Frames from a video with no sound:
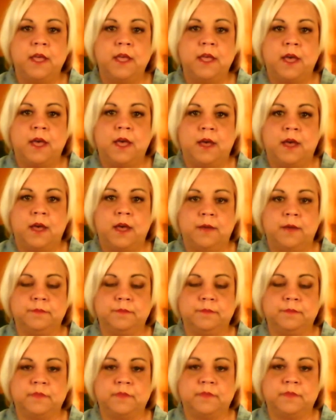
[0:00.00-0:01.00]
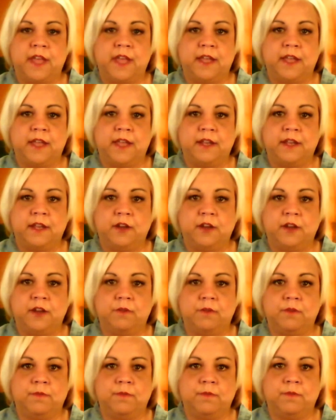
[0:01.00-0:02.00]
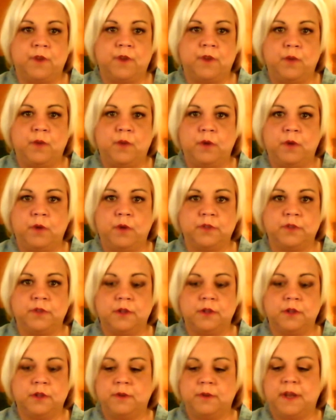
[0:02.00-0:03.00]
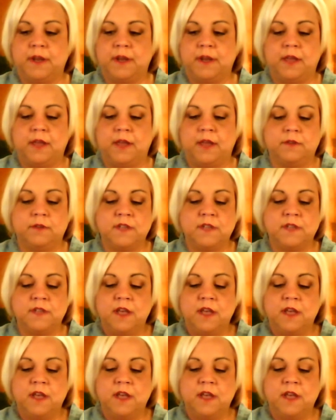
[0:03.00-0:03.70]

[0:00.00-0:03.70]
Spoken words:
They adhere very well with the glue to my nails.